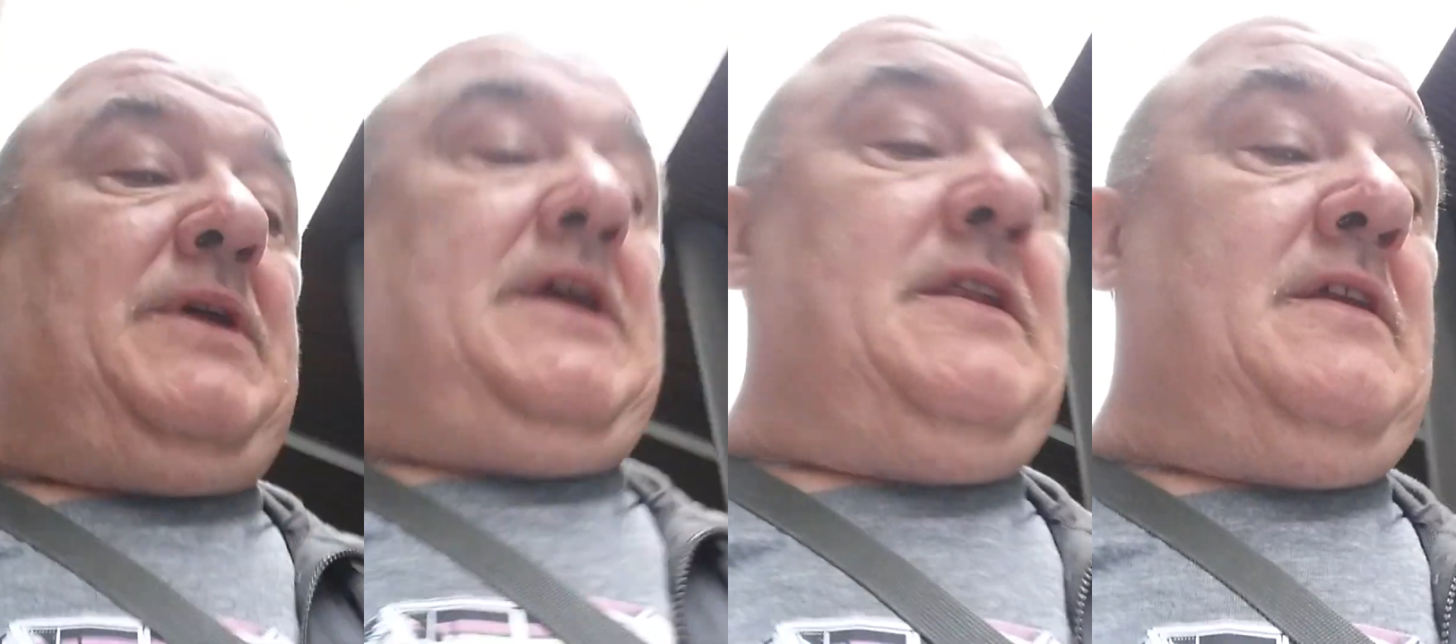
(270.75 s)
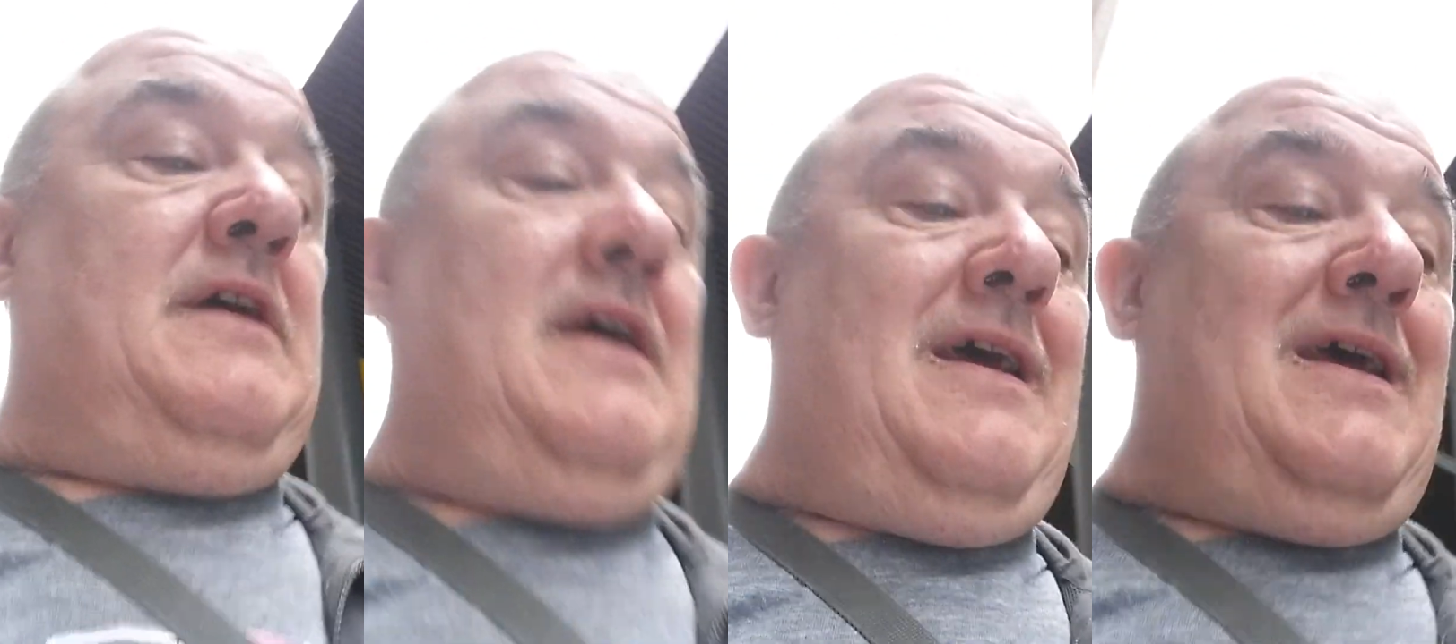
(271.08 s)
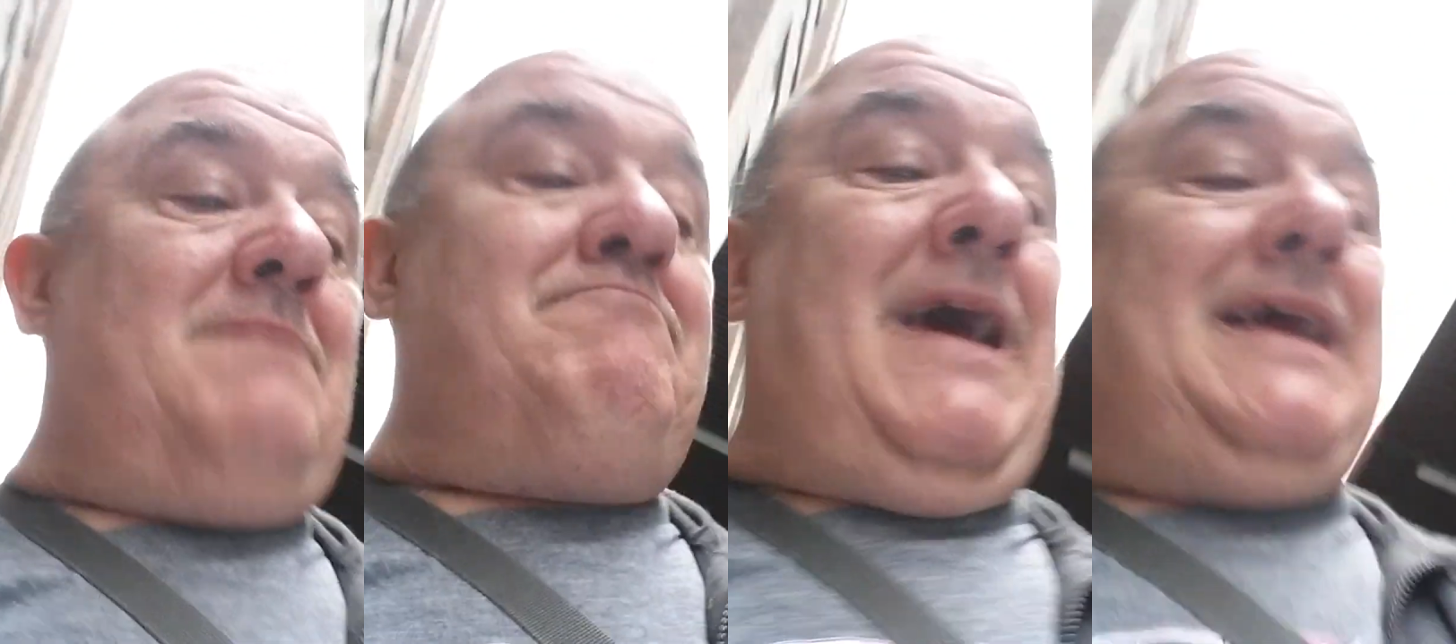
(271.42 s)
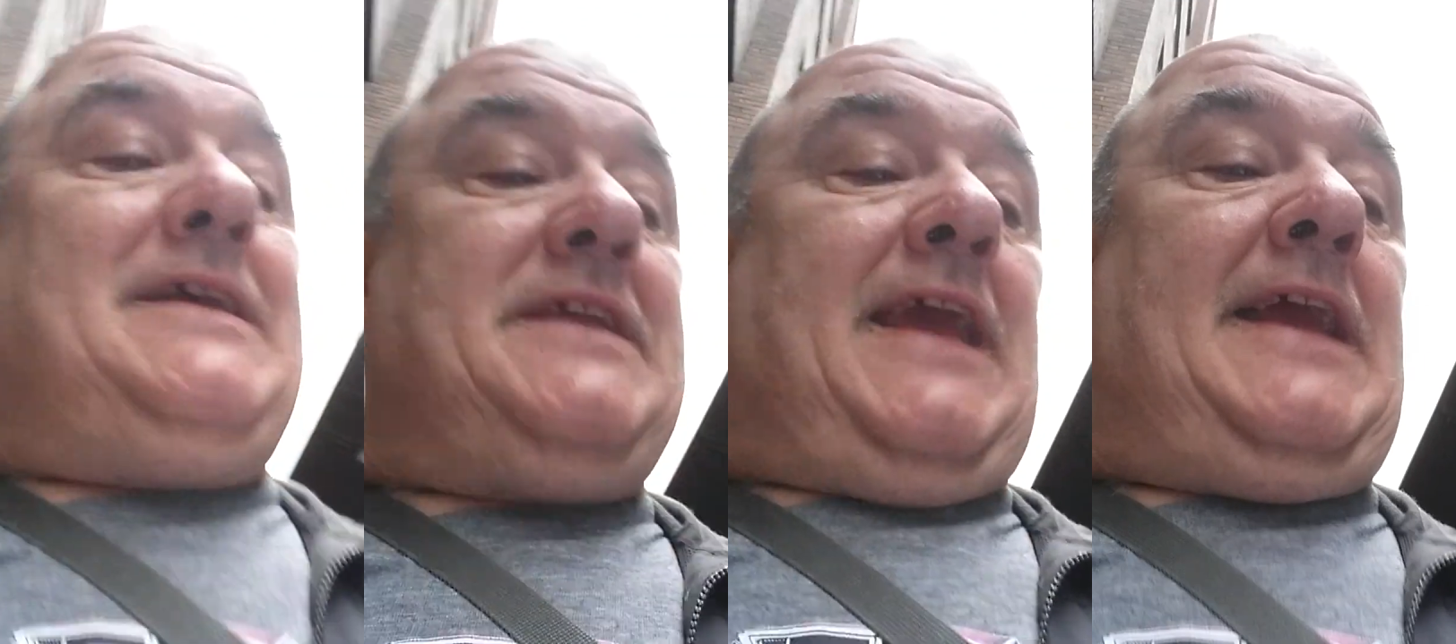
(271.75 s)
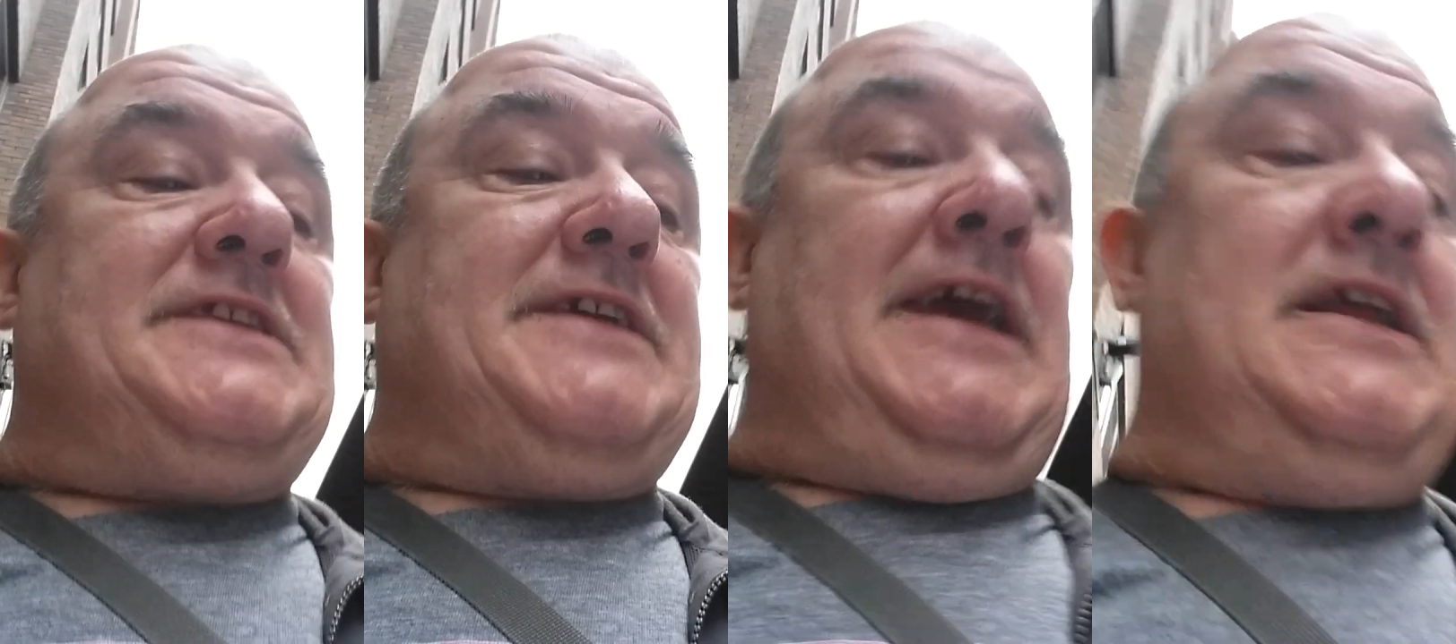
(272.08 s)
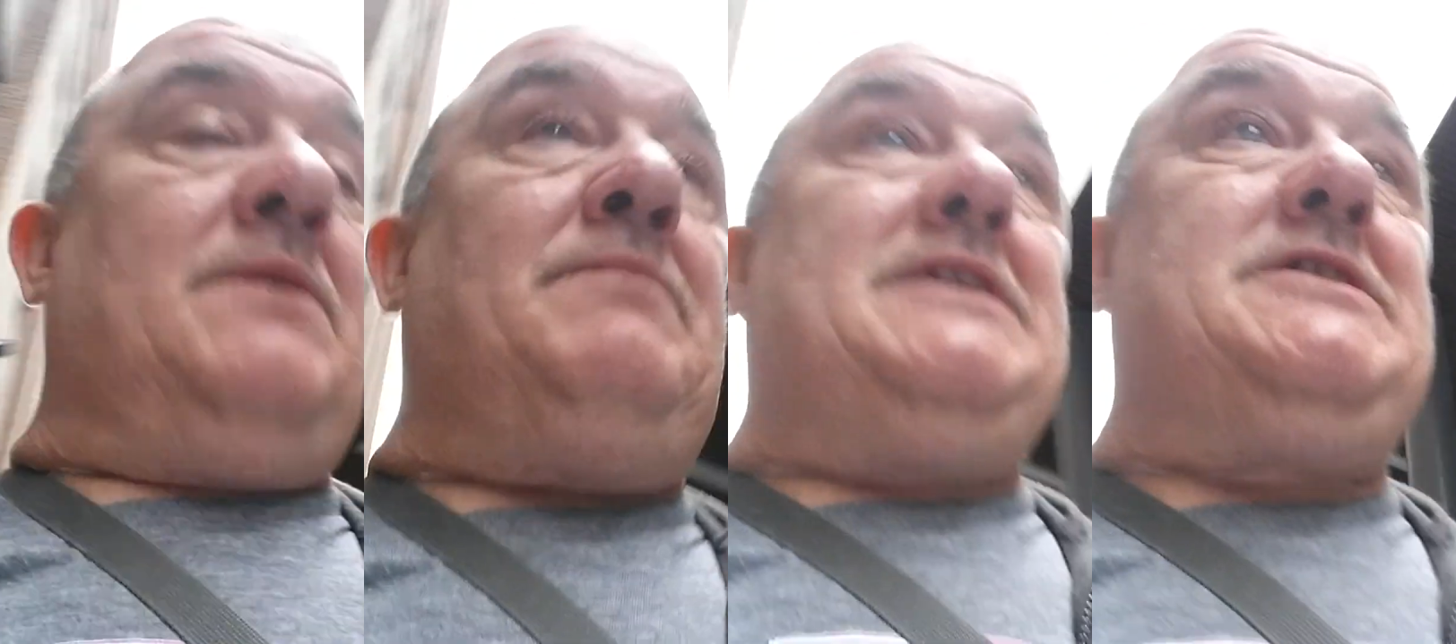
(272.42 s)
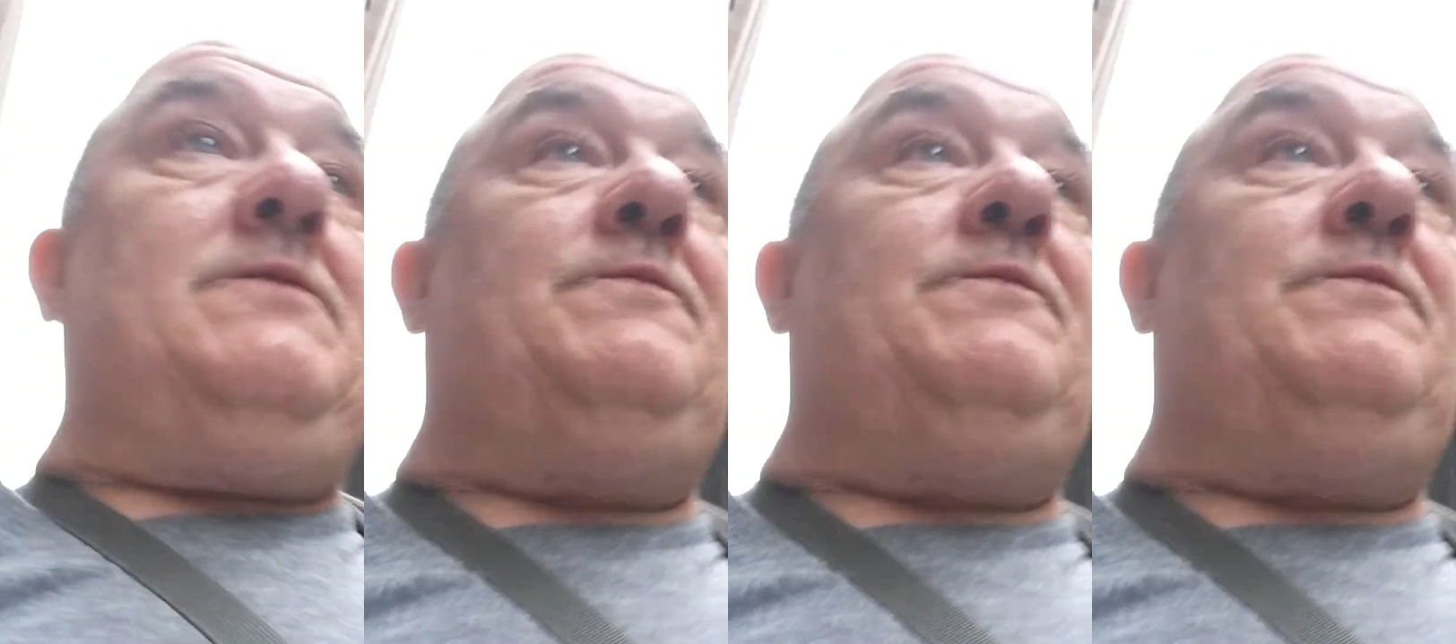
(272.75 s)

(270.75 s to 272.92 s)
been made against Kingdom litter